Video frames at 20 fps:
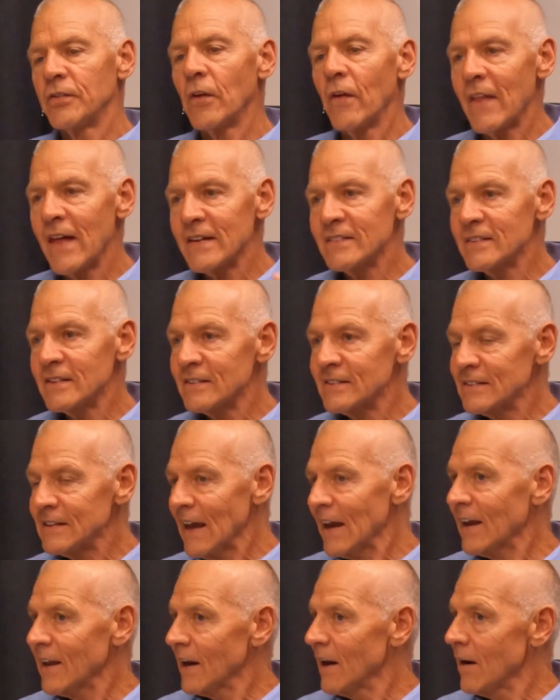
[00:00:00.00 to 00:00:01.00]
So that's the
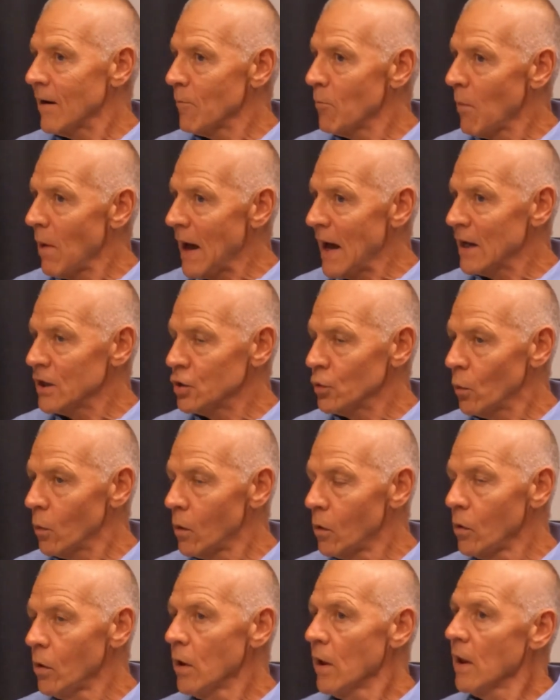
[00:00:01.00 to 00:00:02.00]
second
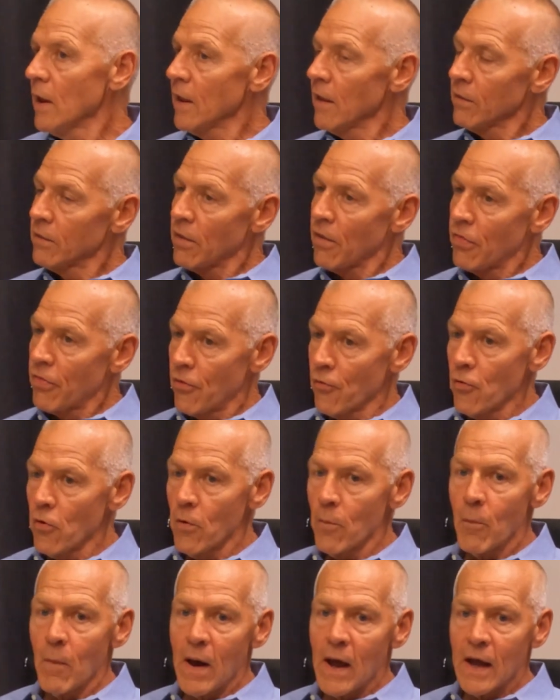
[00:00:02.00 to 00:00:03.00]
module. The
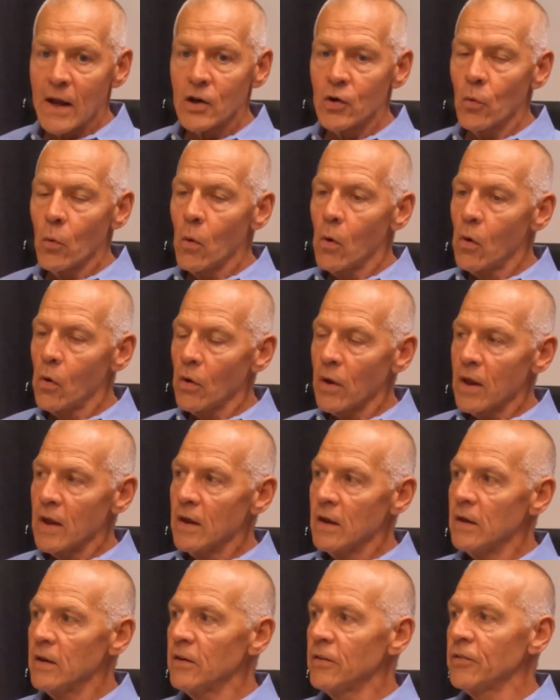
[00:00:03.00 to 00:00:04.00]
third module
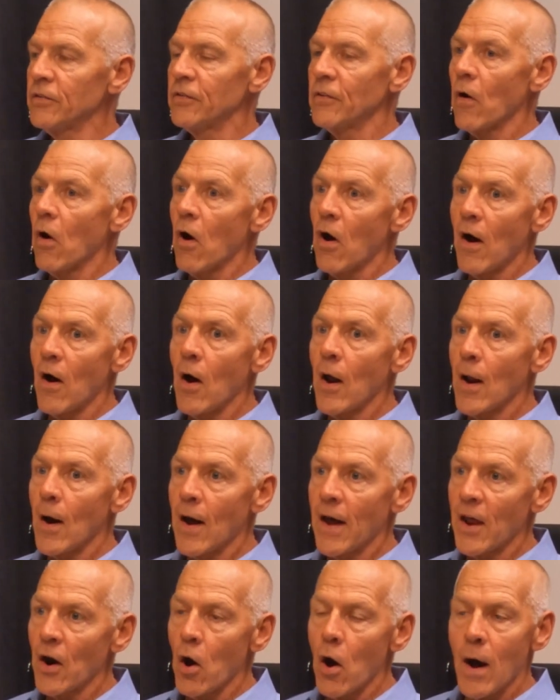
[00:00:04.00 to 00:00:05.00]
is
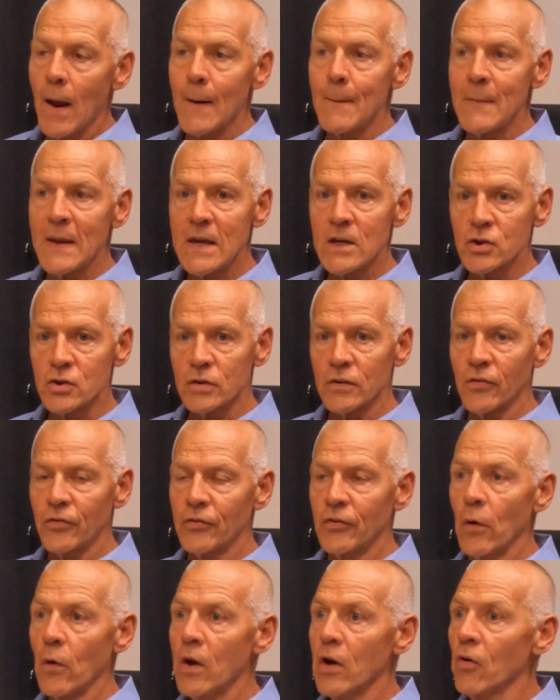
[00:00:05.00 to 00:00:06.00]
an automation.
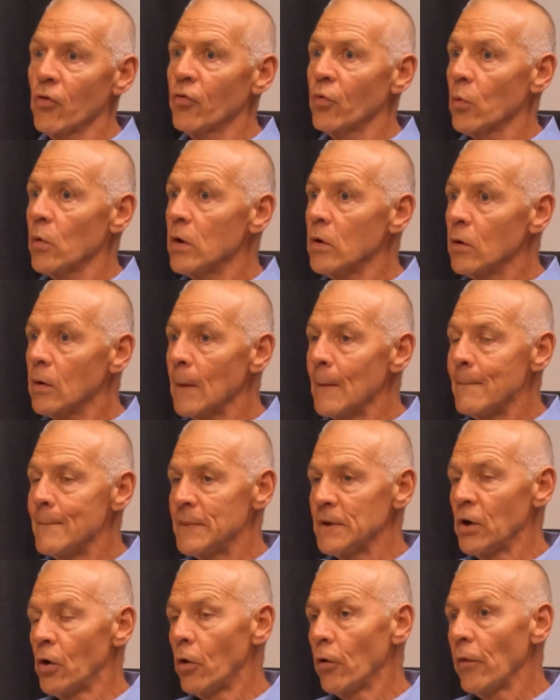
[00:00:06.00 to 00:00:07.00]
So here's where you can
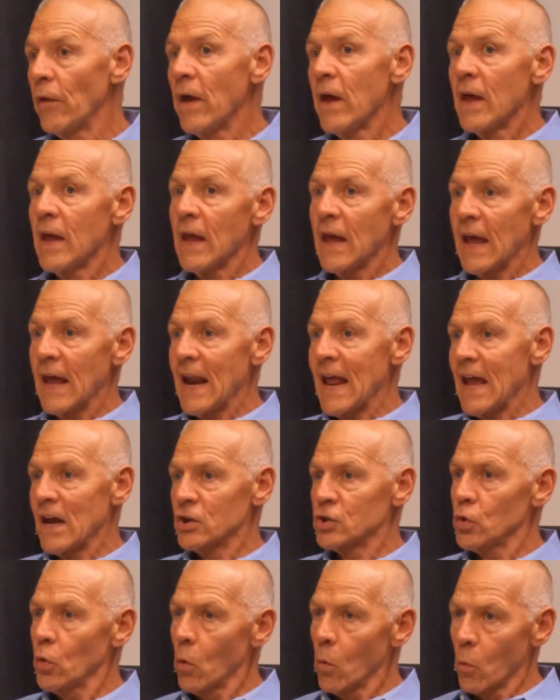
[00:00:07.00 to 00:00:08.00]
build an
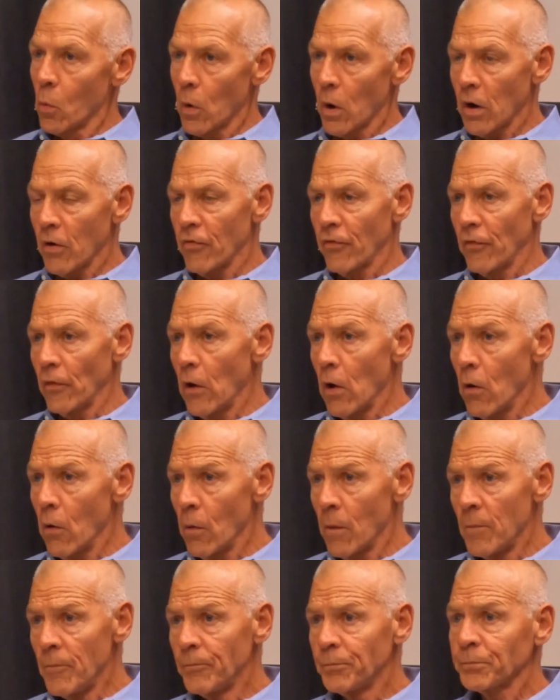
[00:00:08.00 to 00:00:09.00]
actual
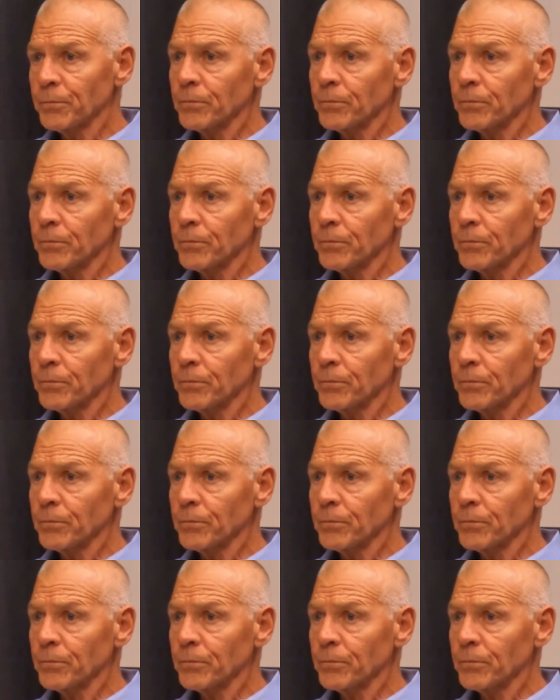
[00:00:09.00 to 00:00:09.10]
workflow